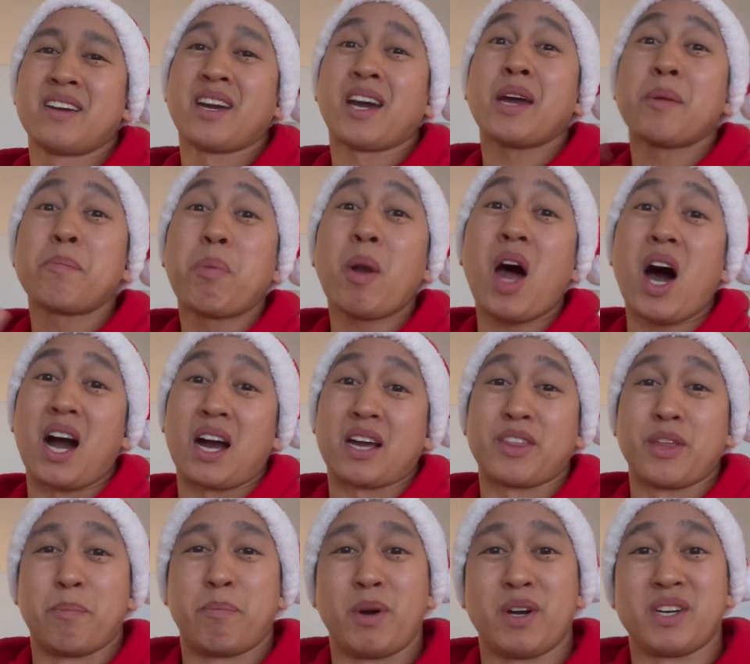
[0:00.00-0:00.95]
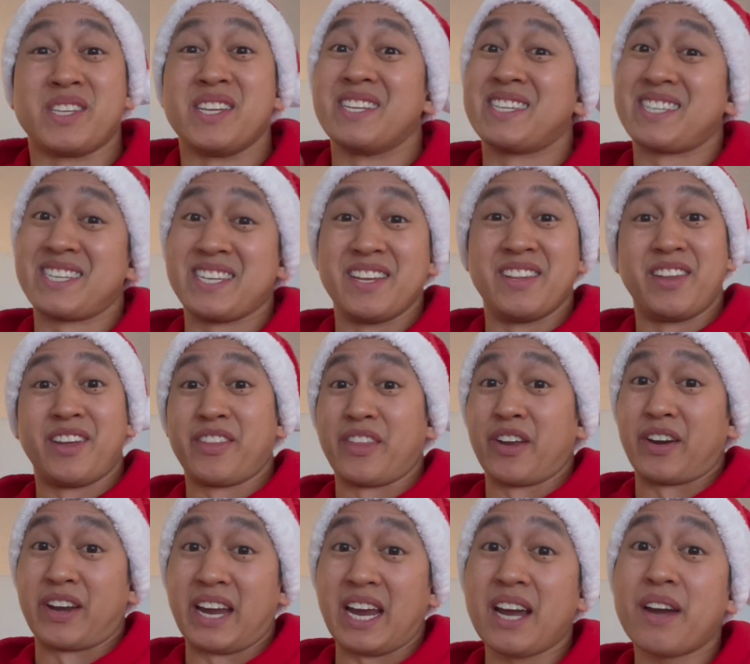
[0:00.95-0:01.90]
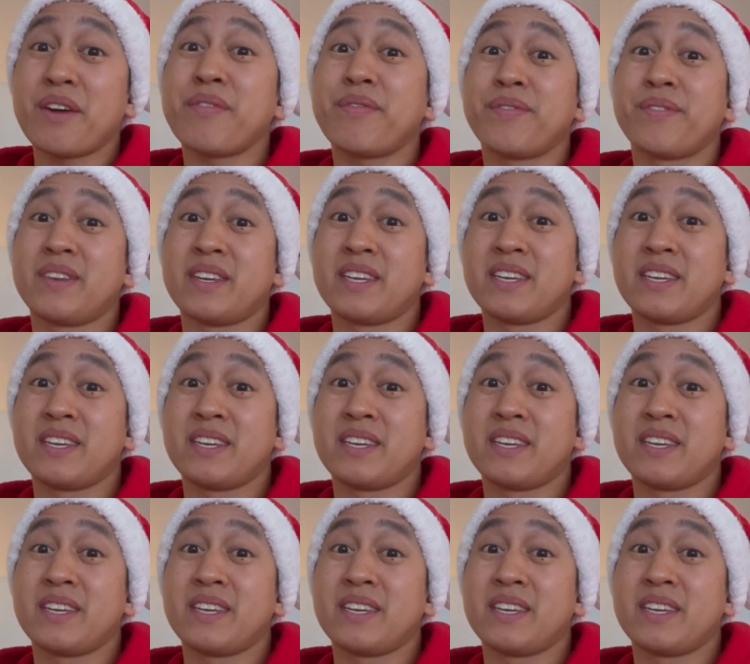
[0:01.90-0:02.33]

could block the person stealing their gift